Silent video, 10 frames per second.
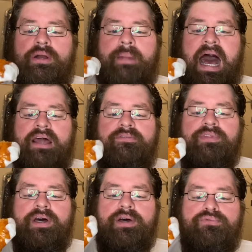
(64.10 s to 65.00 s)
them out of
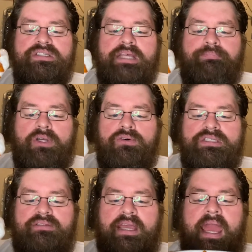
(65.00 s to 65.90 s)
the receptacles
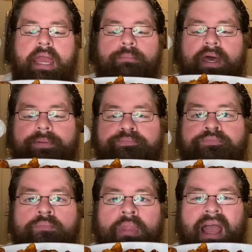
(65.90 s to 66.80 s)
that they came in.
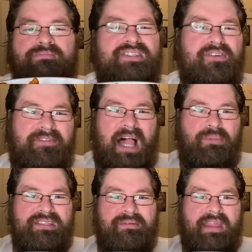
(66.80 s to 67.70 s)
I'm still
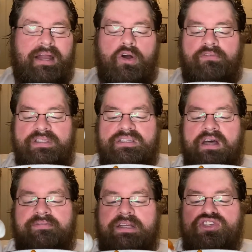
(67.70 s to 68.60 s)
following some of that COVID
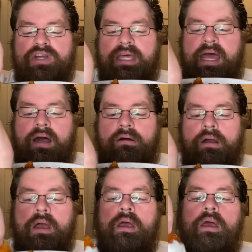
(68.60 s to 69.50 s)
stuff. I took it out,
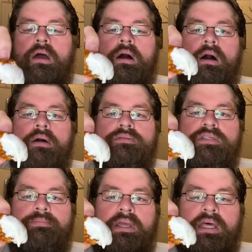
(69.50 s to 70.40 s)
uh,
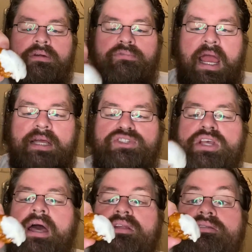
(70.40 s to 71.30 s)
dipping it in ranch,
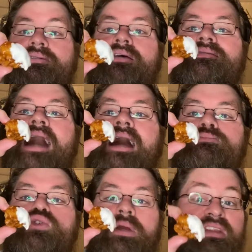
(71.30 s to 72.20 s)
and it's time
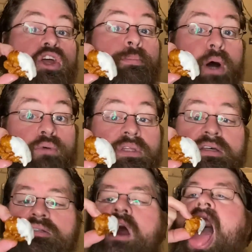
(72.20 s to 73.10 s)
to eat. They're
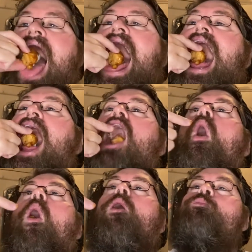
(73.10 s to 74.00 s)
boneless.
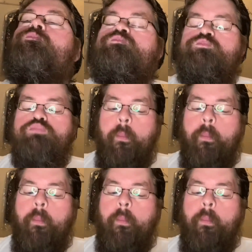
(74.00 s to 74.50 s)
Mm.